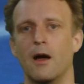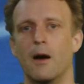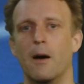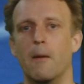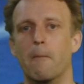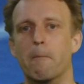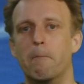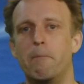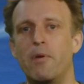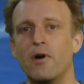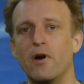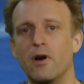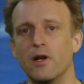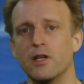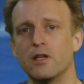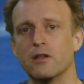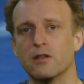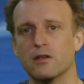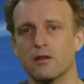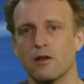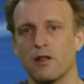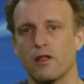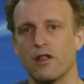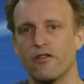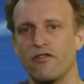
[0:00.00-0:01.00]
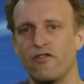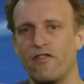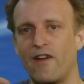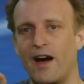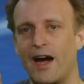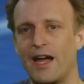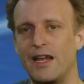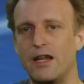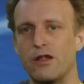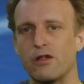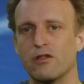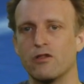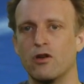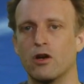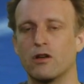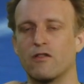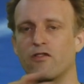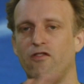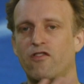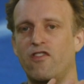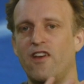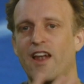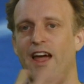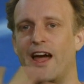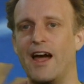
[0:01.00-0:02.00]
but the file is not
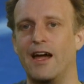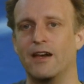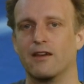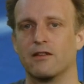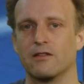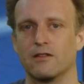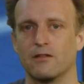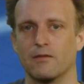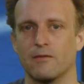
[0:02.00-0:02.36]
flat.